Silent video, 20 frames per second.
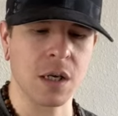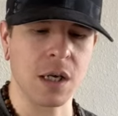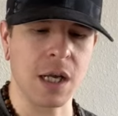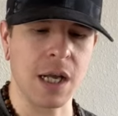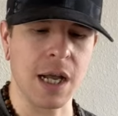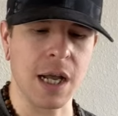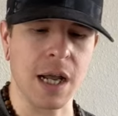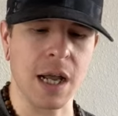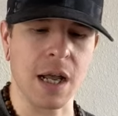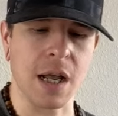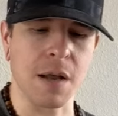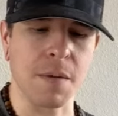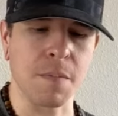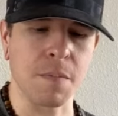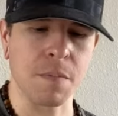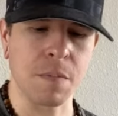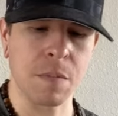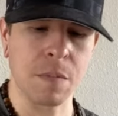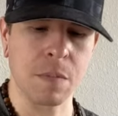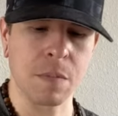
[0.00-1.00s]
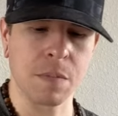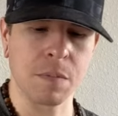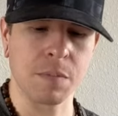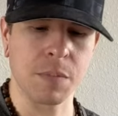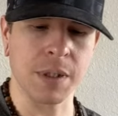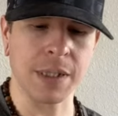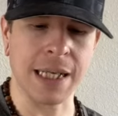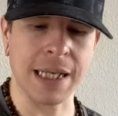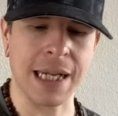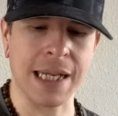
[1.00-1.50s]
But
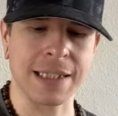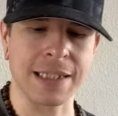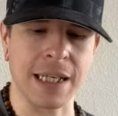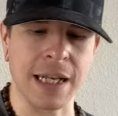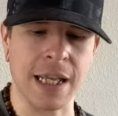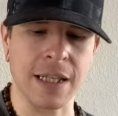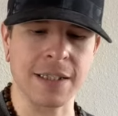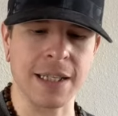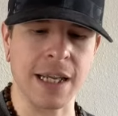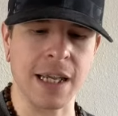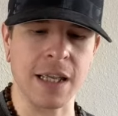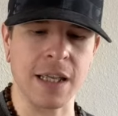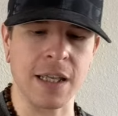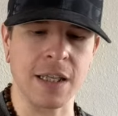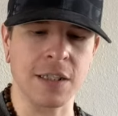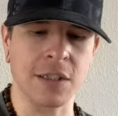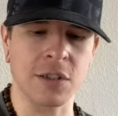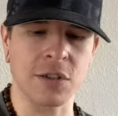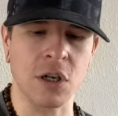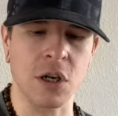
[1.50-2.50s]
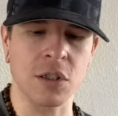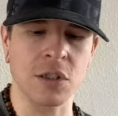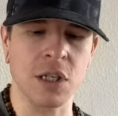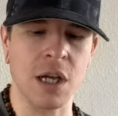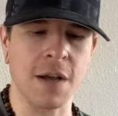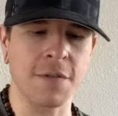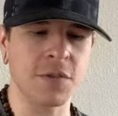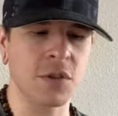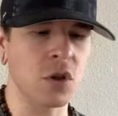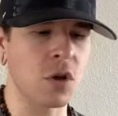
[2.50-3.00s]
like I said, it's like it starts
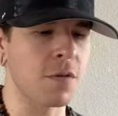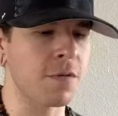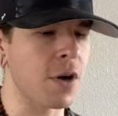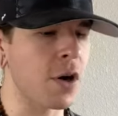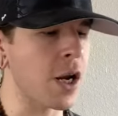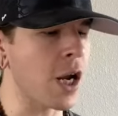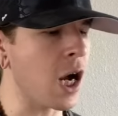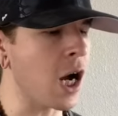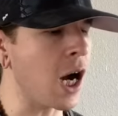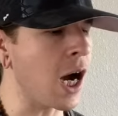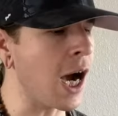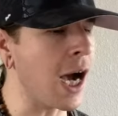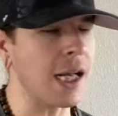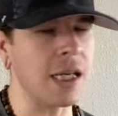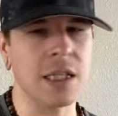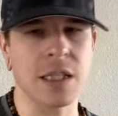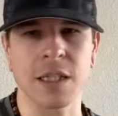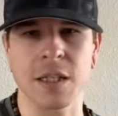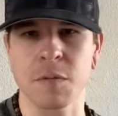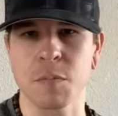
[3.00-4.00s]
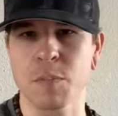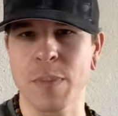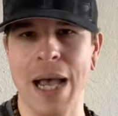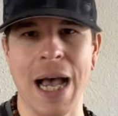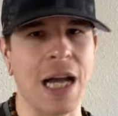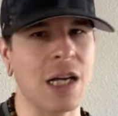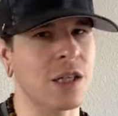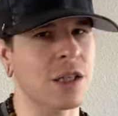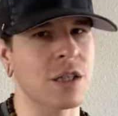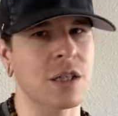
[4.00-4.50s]
off so very hot and
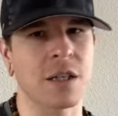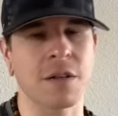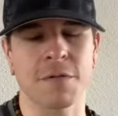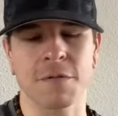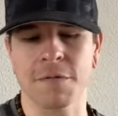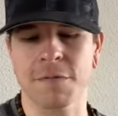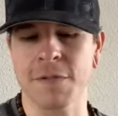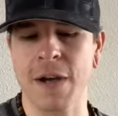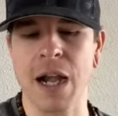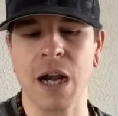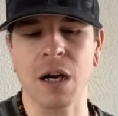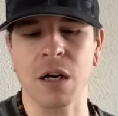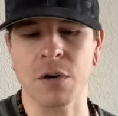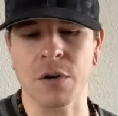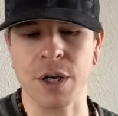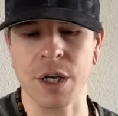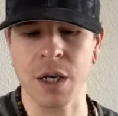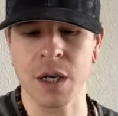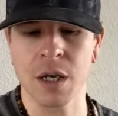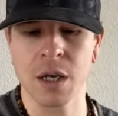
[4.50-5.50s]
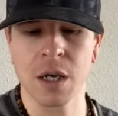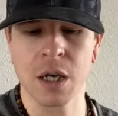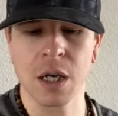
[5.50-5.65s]
passionate and fiery.